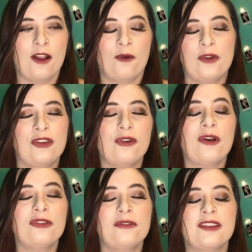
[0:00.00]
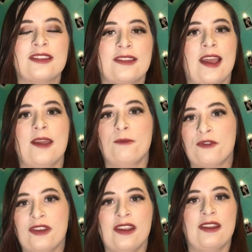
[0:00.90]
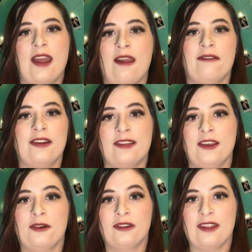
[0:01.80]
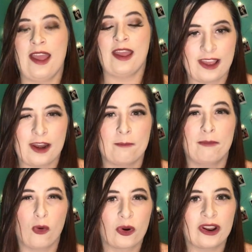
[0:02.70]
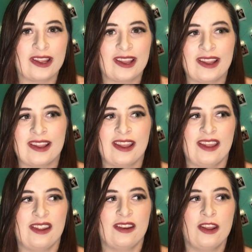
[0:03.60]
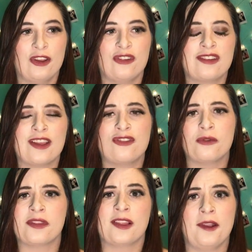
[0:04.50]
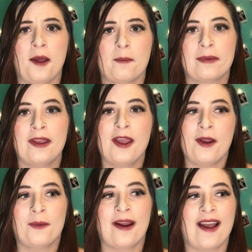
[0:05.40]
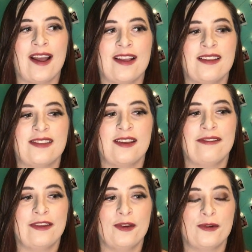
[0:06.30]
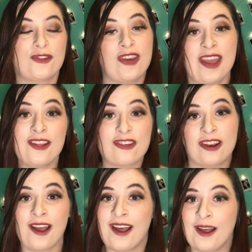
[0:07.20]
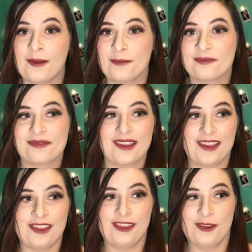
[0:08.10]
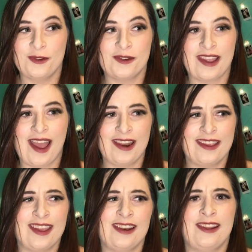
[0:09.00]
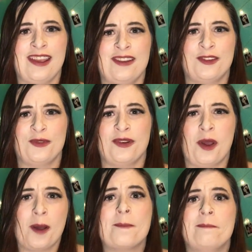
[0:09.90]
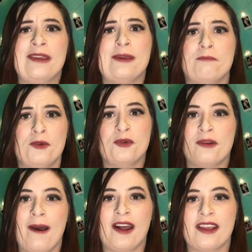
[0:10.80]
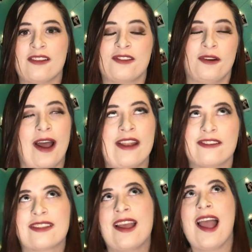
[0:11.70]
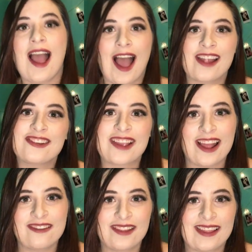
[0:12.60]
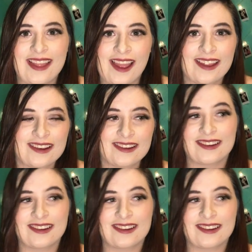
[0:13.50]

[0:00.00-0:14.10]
when you go through the same routine every single day, it's kind of boring and you just get into a slump. Whereas if you change it up, you kind of get into an upbeat mood about it. So I just kind of like that.